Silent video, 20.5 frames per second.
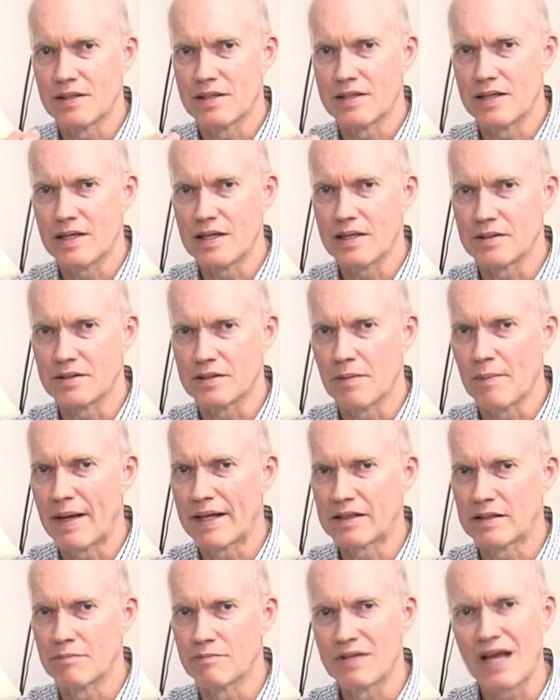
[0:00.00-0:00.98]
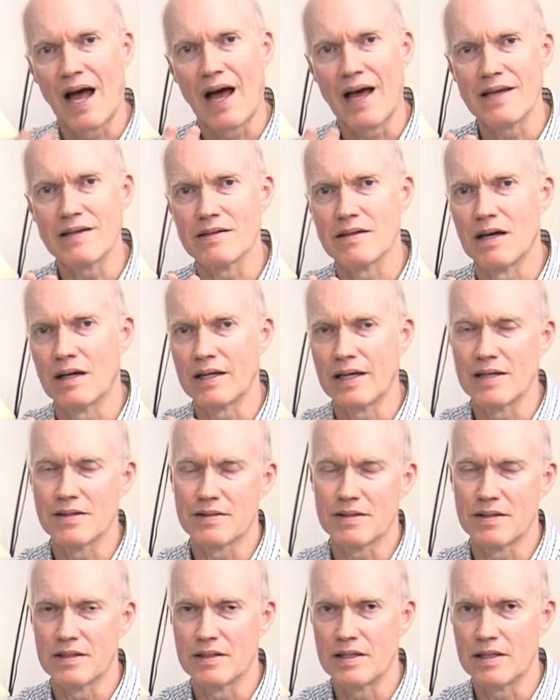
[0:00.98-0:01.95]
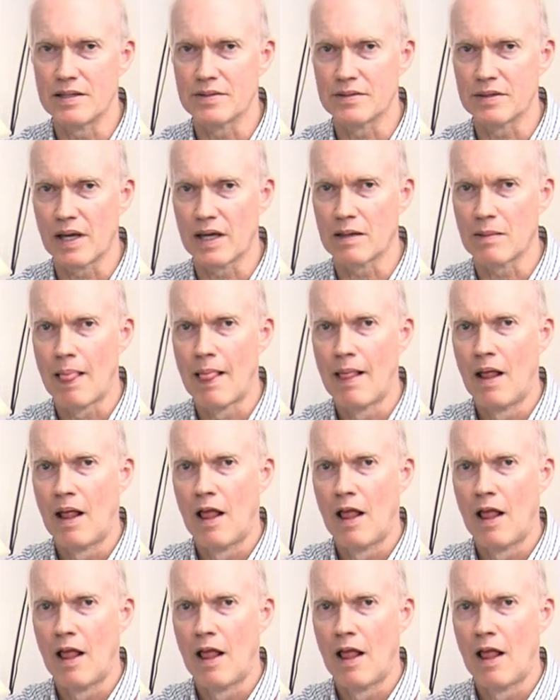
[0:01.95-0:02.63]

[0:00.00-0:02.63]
the teeth to make them tight against the teeth, like,